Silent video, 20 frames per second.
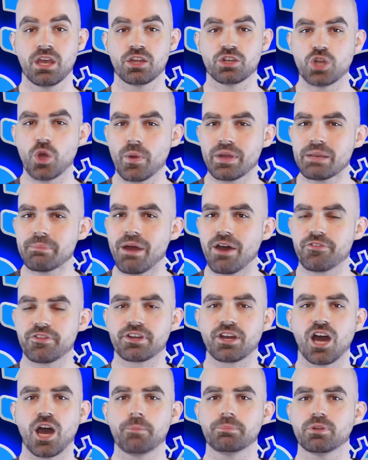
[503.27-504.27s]
Knowing about the
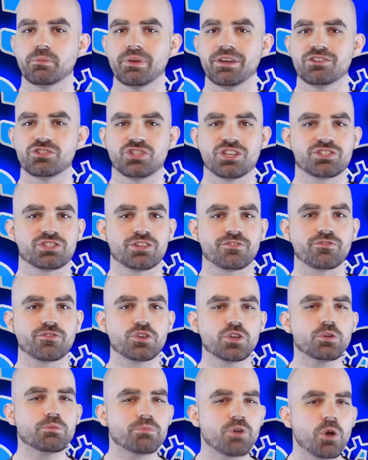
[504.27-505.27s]
compliment just a
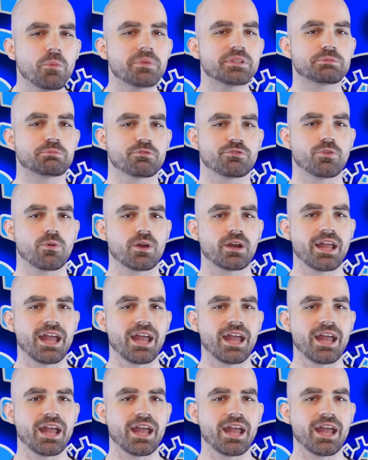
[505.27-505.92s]
few moments before